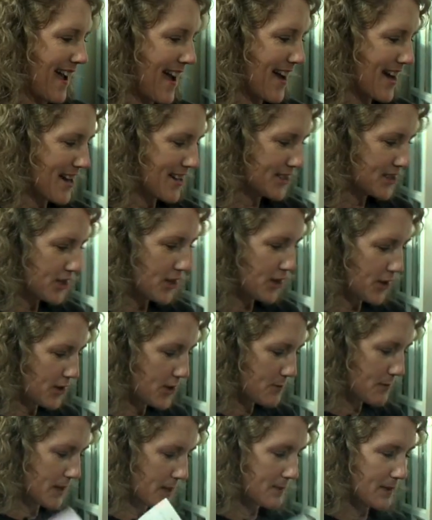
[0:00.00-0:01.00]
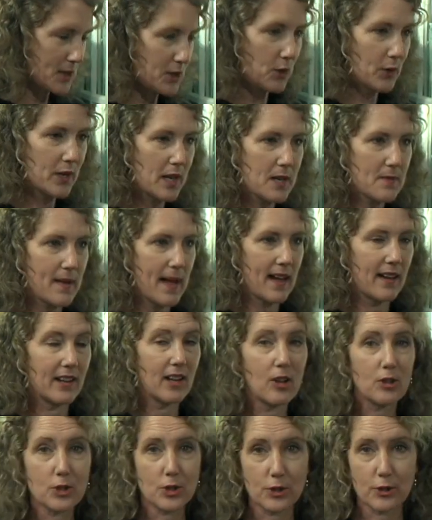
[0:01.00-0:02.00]
Uh, so we're going to be talking about
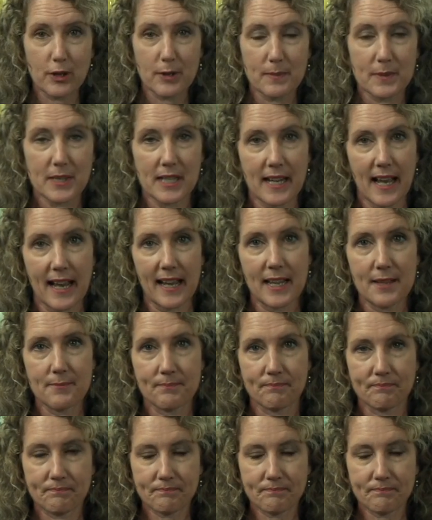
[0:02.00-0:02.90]
Ultra Grip today.